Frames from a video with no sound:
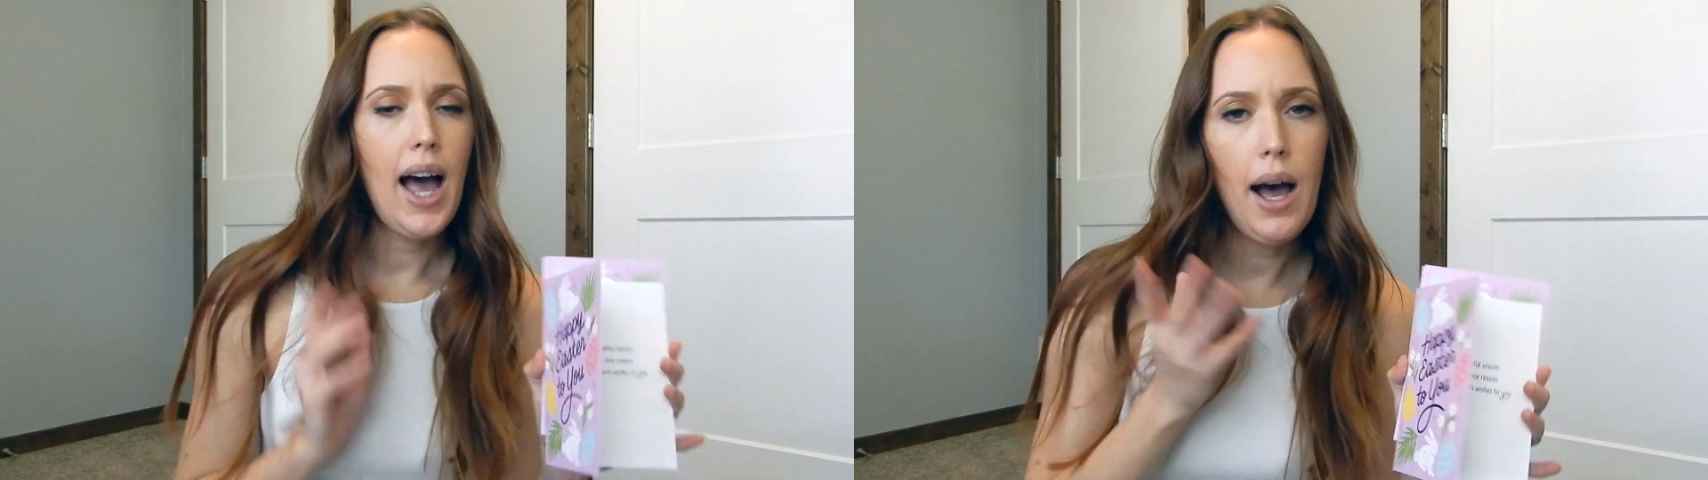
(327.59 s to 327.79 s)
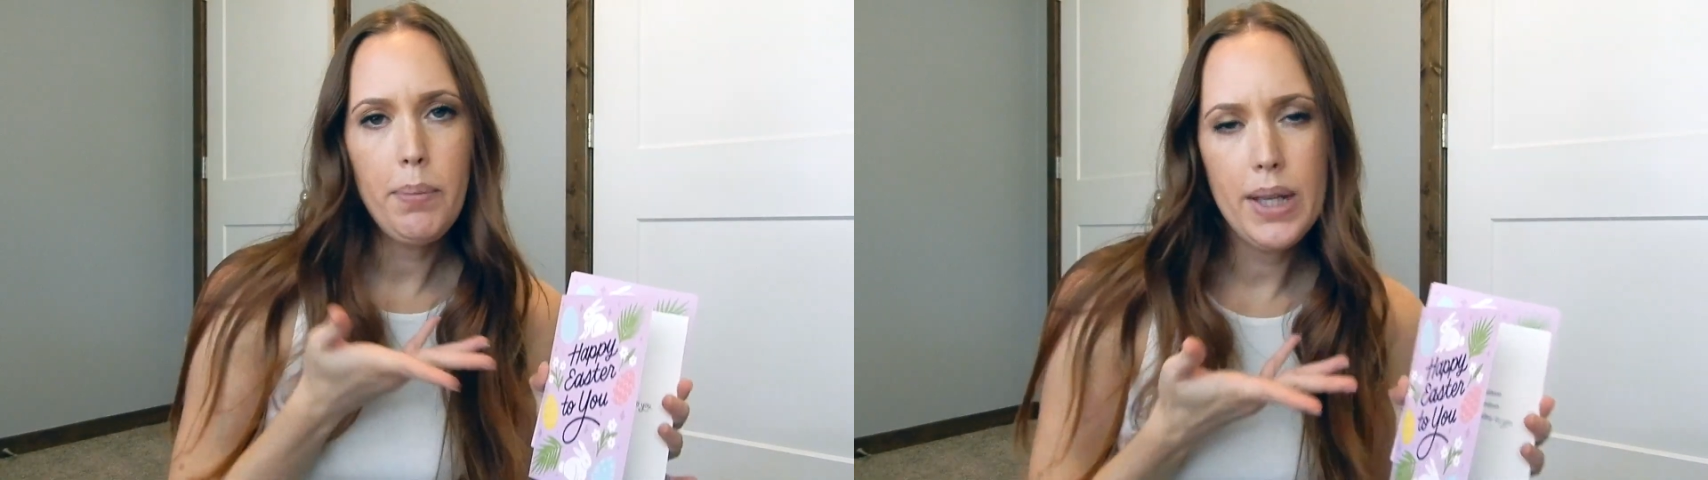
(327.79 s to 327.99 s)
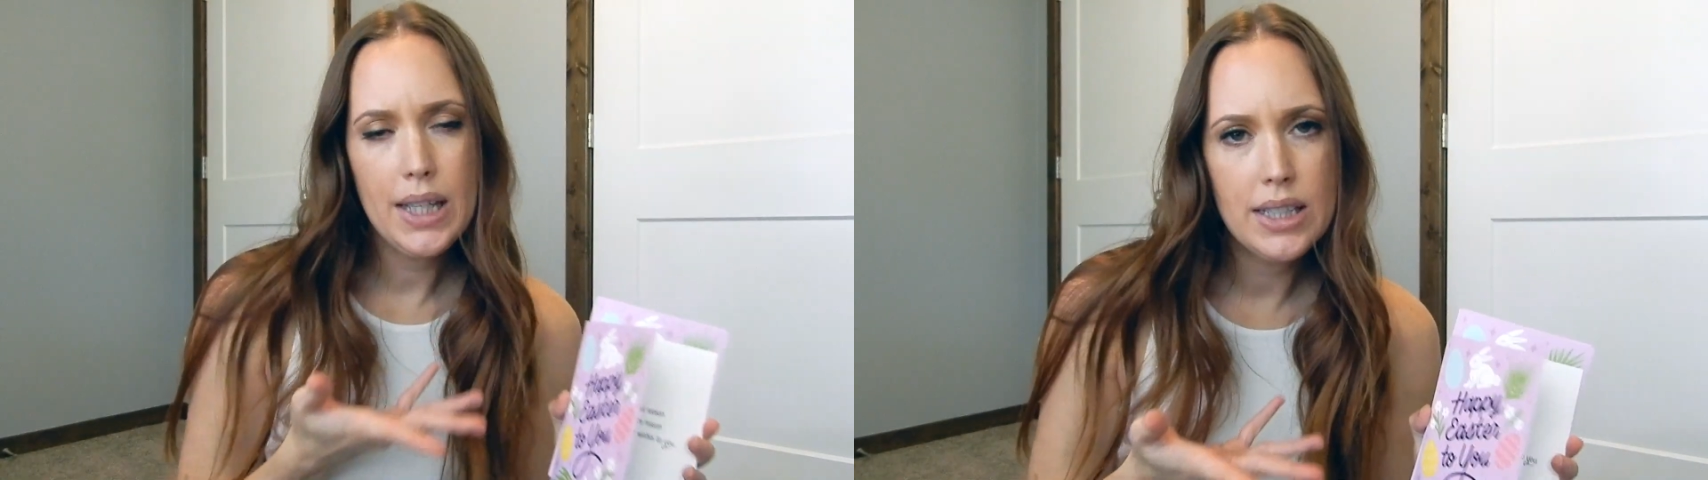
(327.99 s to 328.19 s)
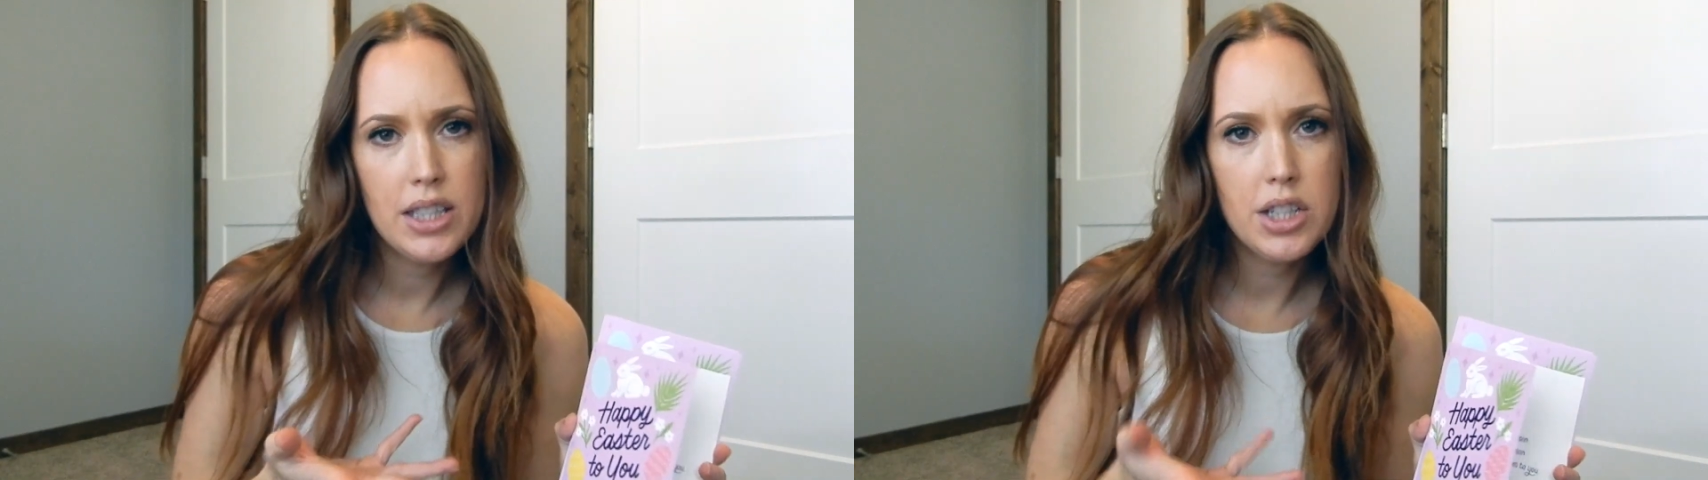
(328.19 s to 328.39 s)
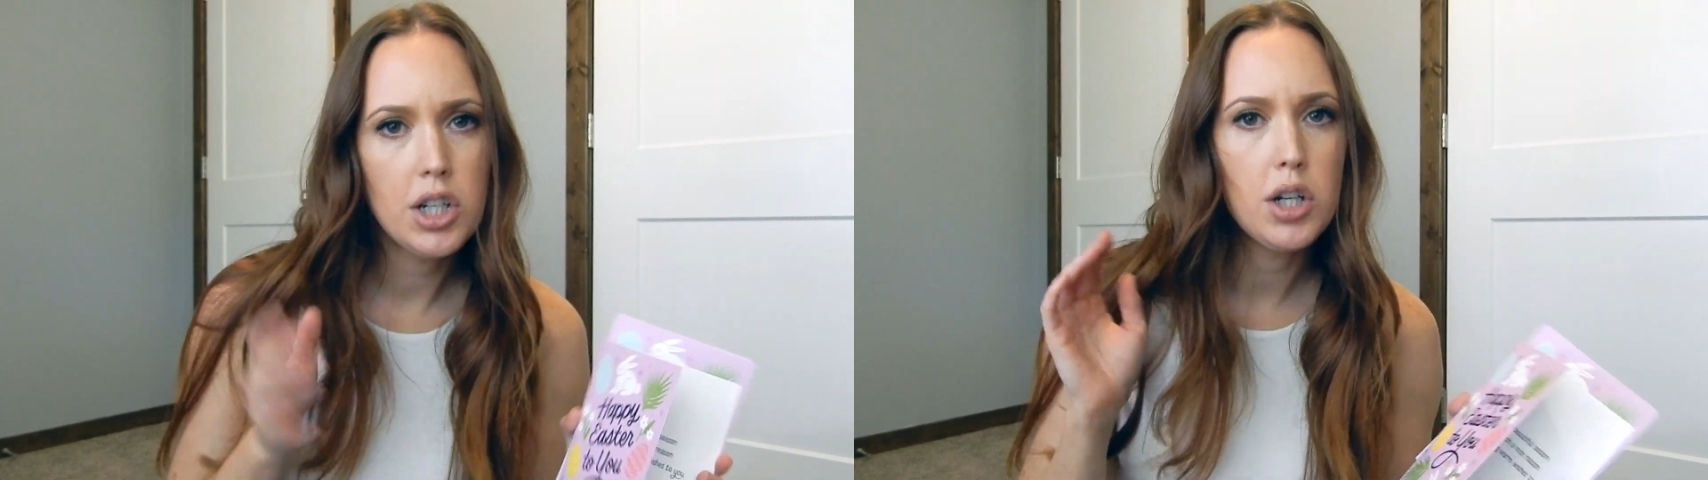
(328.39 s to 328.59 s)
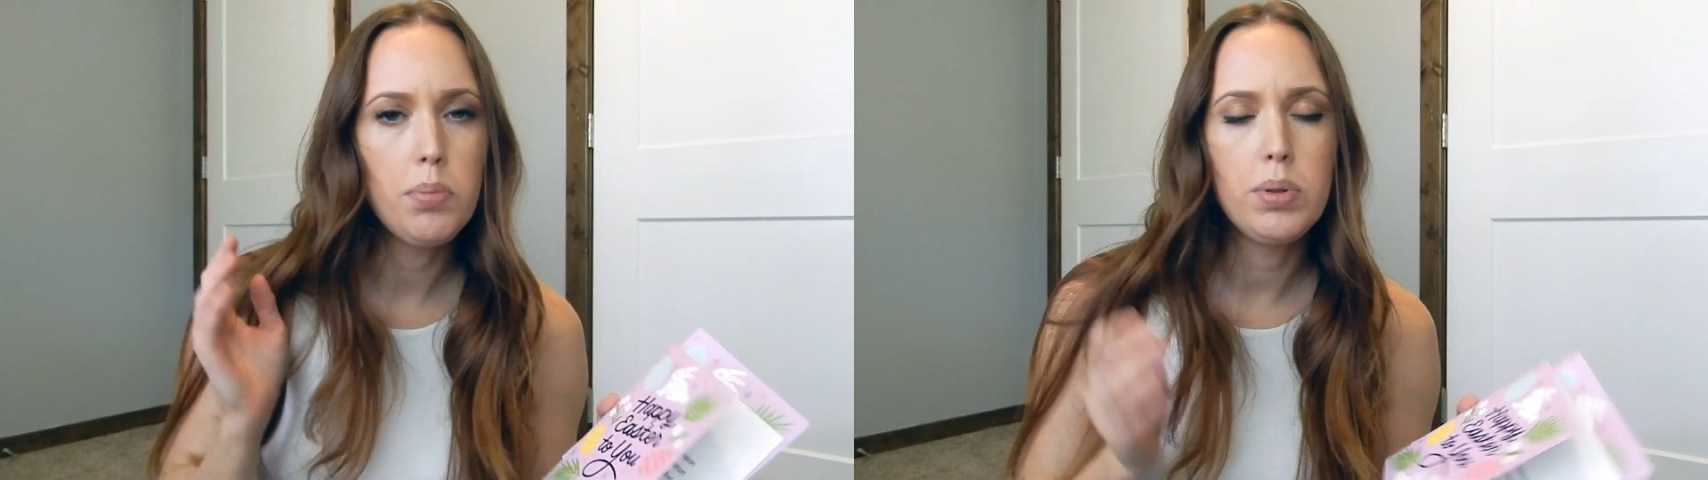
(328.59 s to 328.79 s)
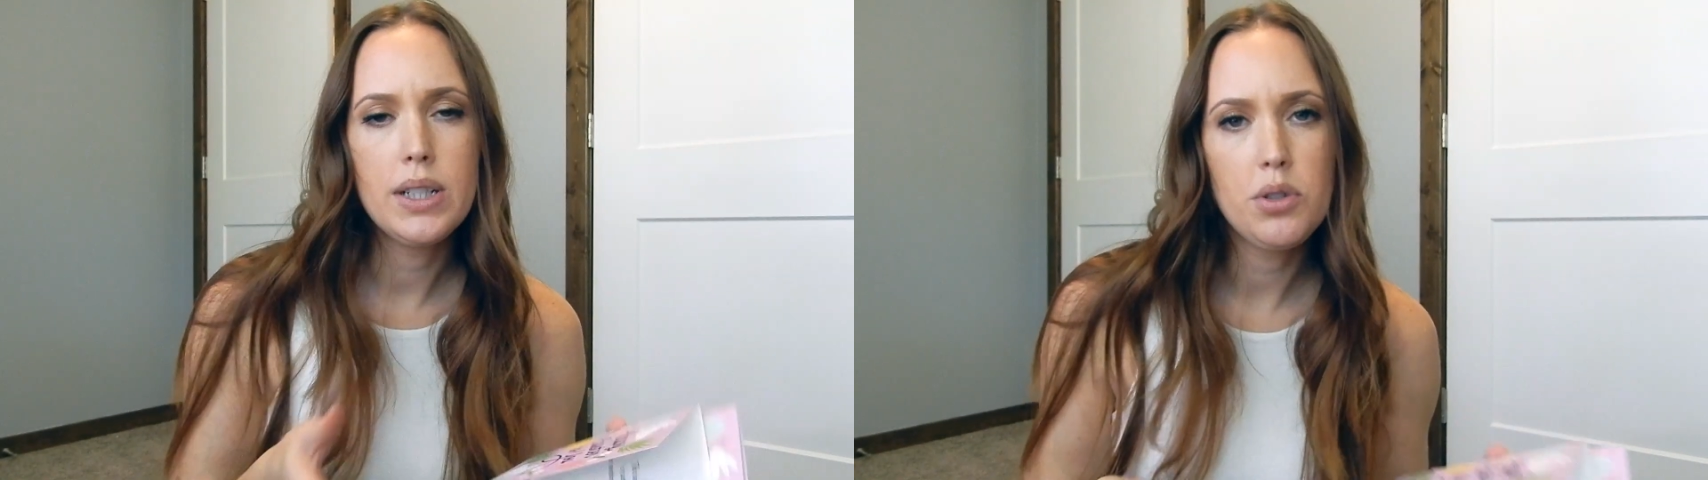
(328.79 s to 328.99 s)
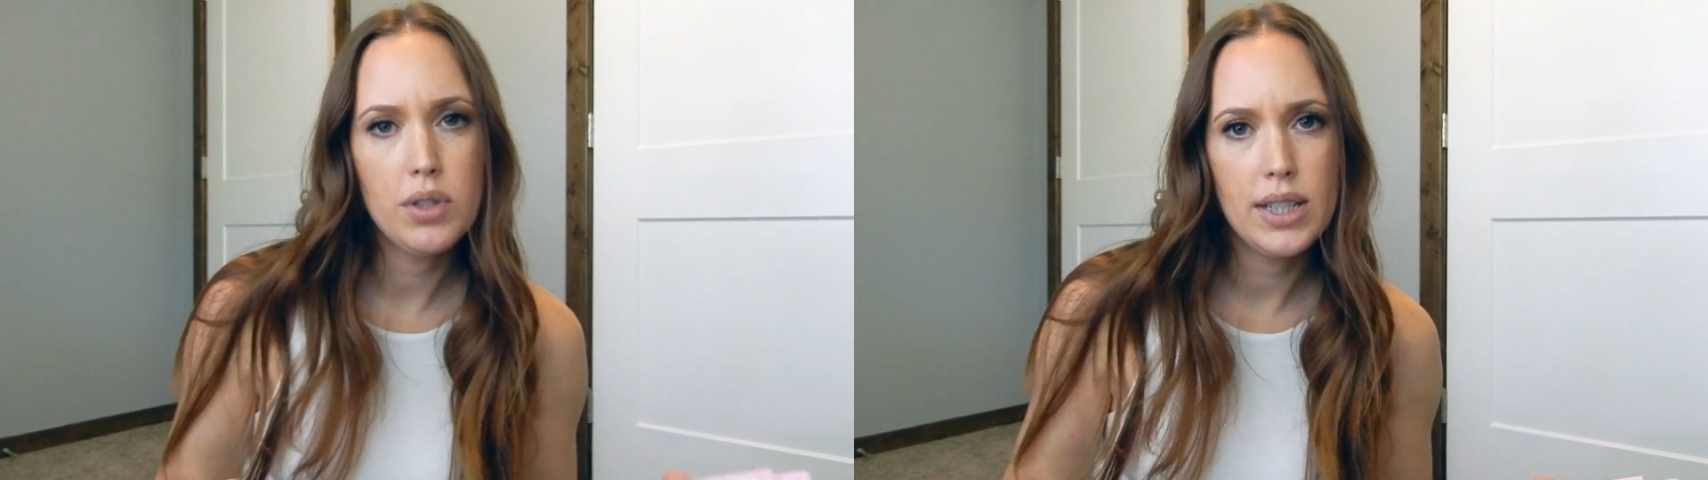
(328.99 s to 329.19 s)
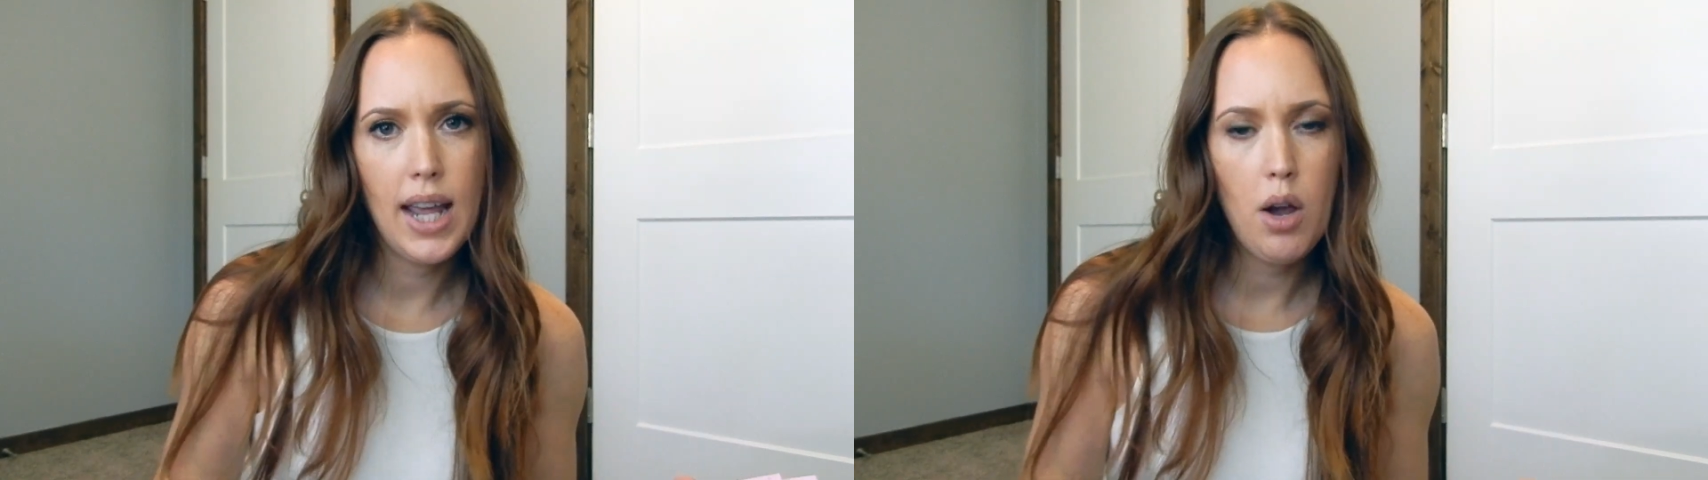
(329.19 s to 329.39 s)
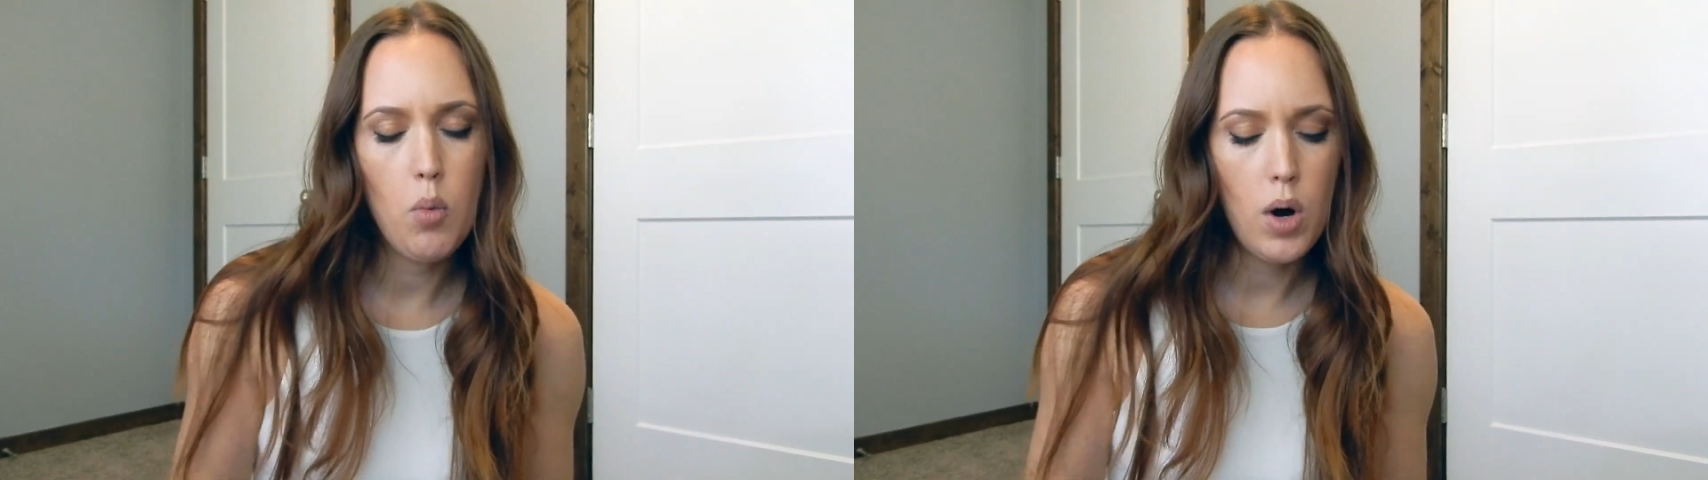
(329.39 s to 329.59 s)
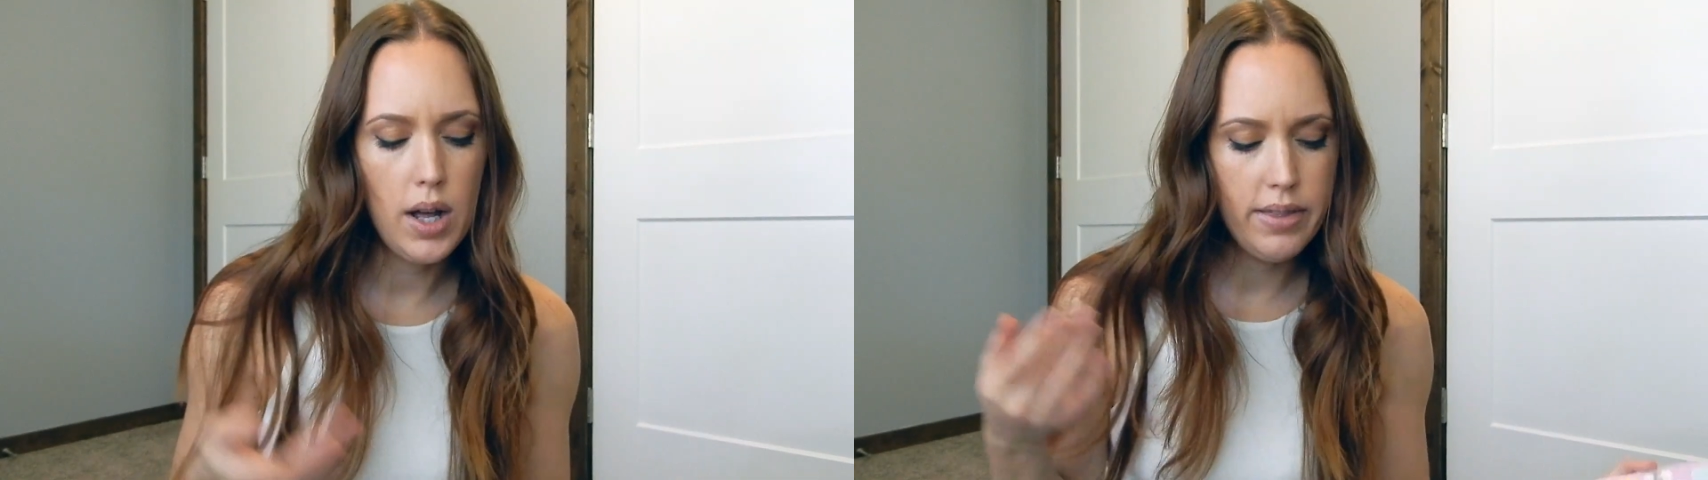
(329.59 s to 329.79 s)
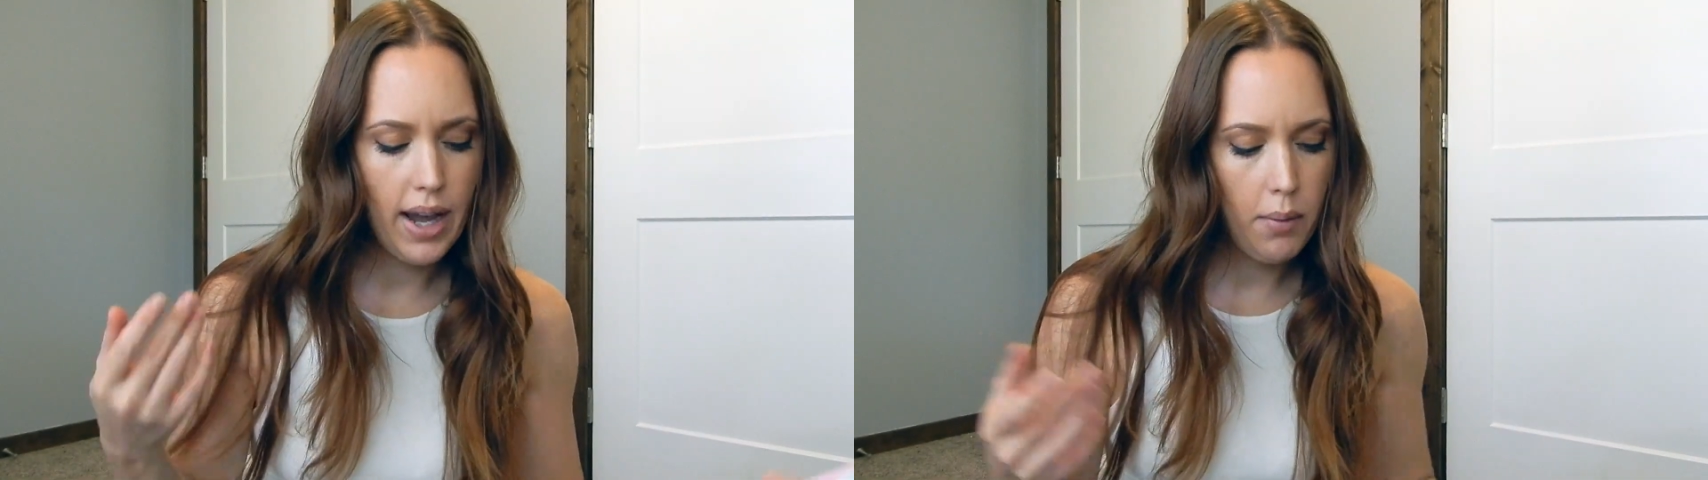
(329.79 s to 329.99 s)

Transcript: Happy Easter, please only take one.